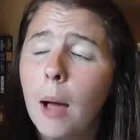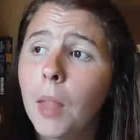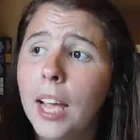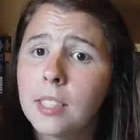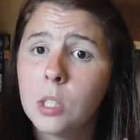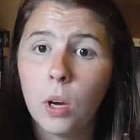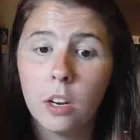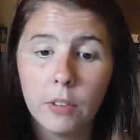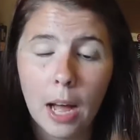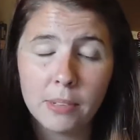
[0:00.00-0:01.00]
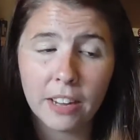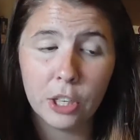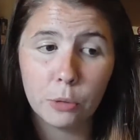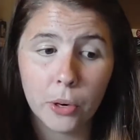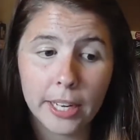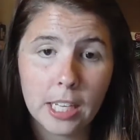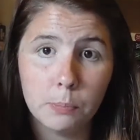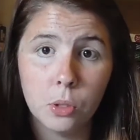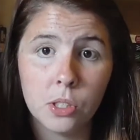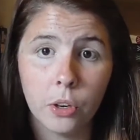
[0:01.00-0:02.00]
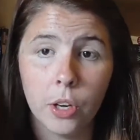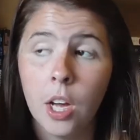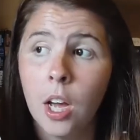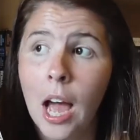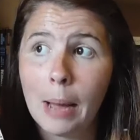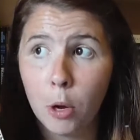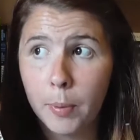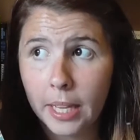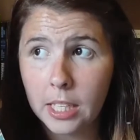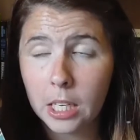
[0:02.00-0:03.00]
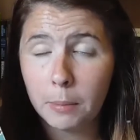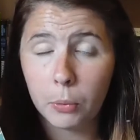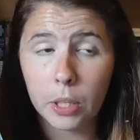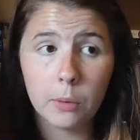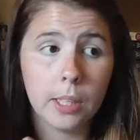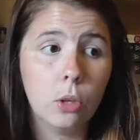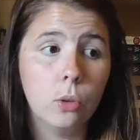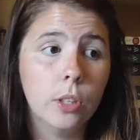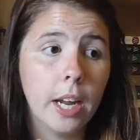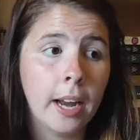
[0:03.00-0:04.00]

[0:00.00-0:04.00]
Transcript: likes this one of Daphne du Maurier's books. So I'm hoping that it's going to be really, really good.